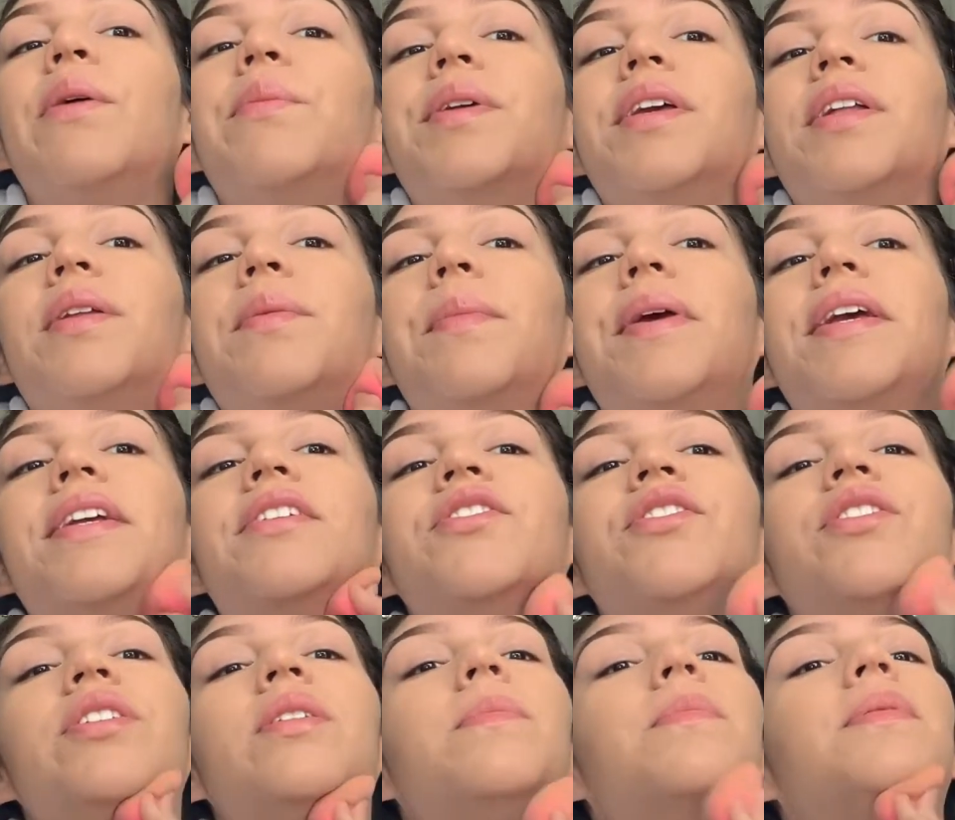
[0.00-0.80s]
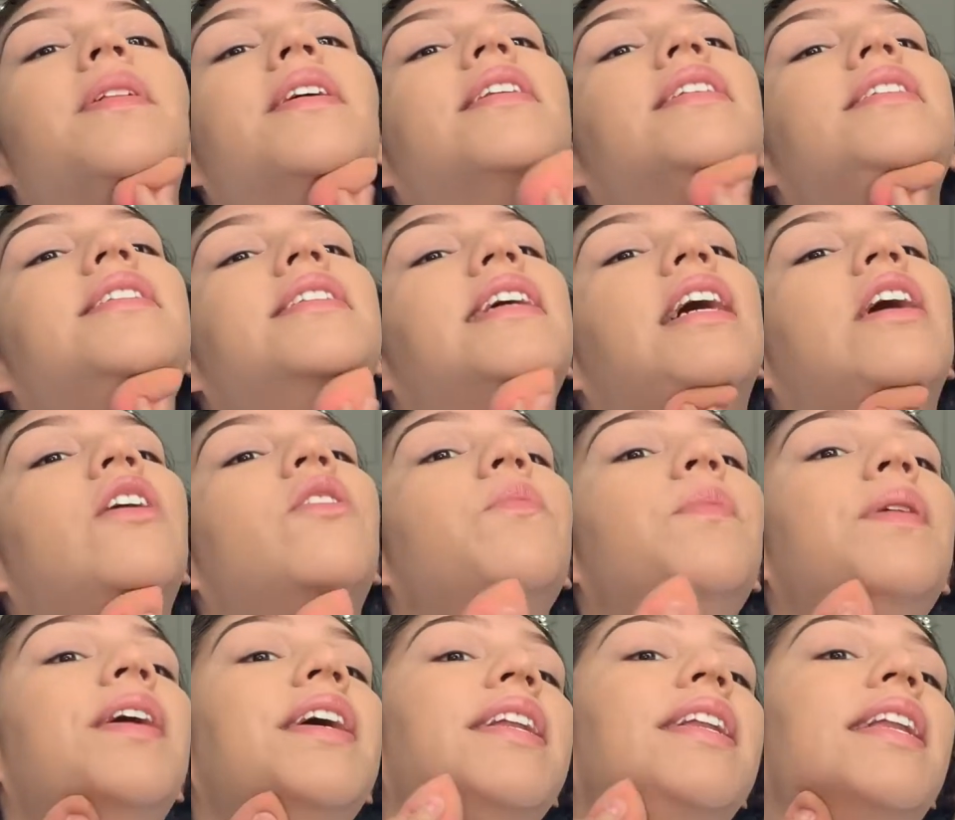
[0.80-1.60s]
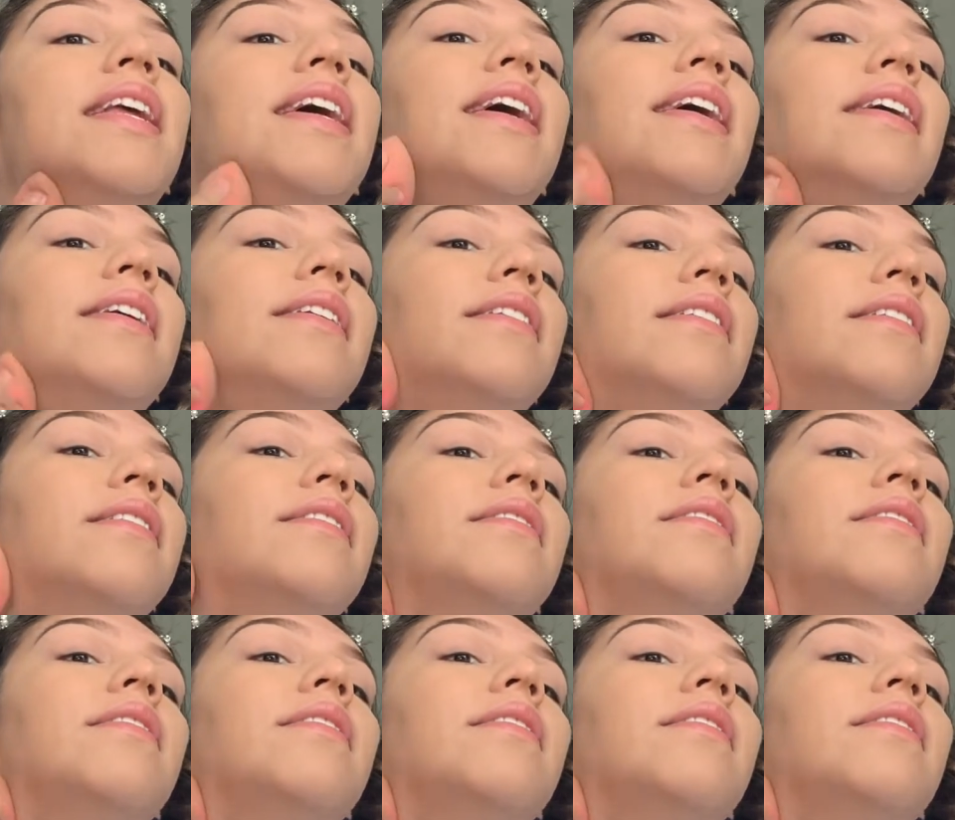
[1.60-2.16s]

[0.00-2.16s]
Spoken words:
gonna make sure to blend down my neck